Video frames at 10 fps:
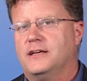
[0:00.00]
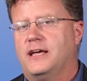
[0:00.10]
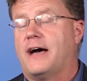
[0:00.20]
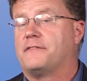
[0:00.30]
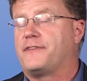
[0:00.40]

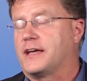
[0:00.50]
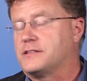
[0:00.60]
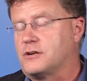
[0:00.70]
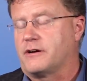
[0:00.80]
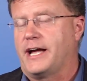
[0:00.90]
have a
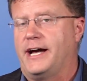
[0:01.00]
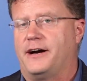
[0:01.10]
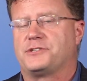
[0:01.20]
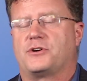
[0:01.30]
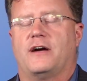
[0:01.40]
fancier
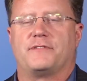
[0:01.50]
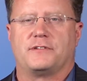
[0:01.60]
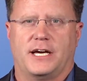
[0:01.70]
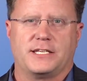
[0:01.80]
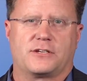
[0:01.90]
house or having a
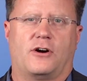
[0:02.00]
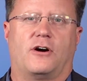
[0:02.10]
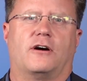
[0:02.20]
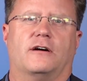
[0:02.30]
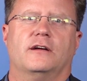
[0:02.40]
nice
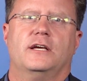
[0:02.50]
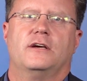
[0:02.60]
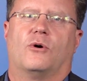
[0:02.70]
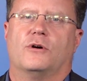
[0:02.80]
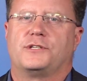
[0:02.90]
car
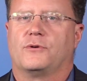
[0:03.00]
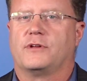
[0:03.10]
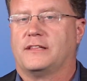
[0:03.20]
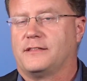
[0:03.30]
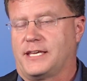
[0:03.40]
or doing
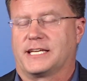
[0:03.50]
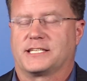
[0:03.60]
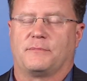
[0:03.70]
other things.